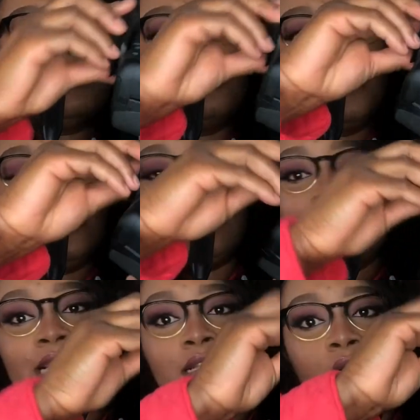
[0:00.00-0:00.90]
and it
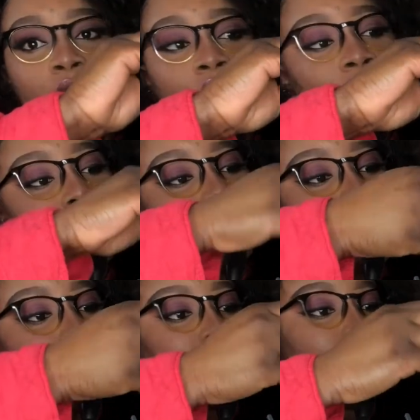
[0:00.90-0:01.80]
has a lock here that
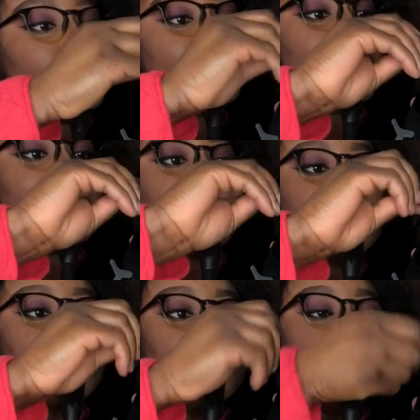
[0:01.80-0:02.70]
helps me screw it,
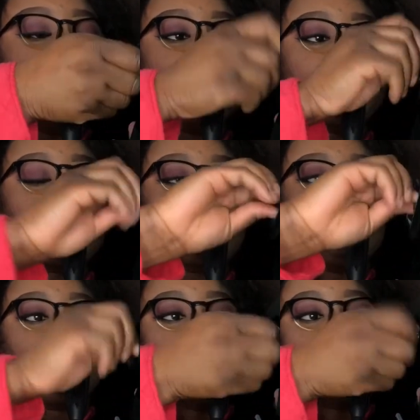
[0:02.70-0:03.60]

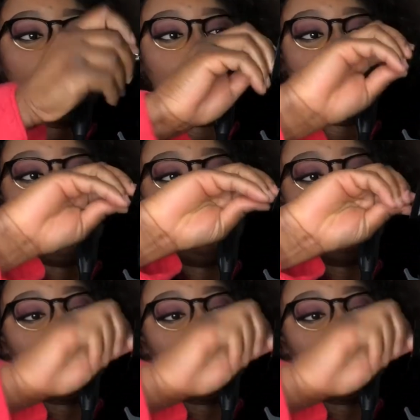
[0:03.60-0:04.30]
okay.